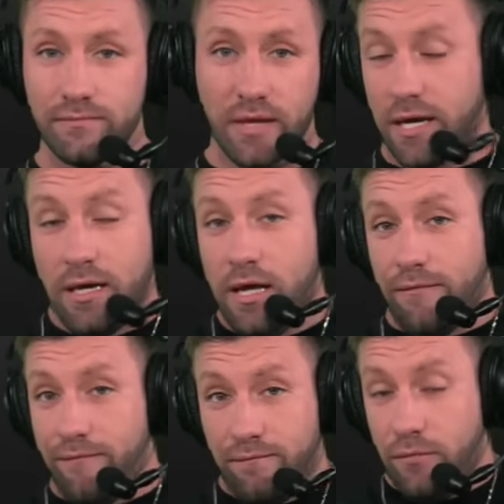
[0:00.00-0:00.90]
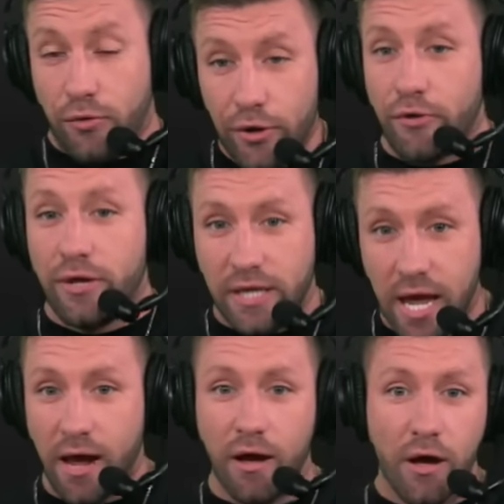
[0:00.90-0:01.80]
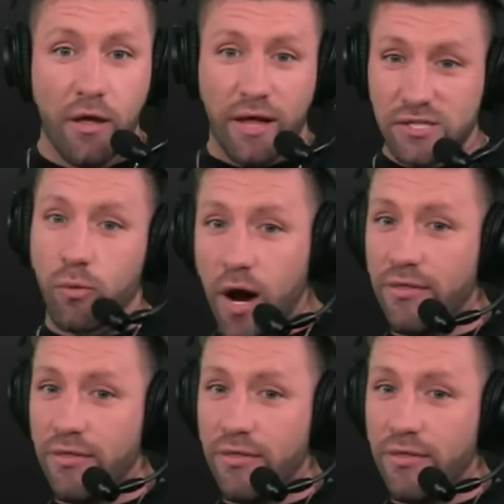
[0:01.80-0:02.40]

Like, it literally can't. That's why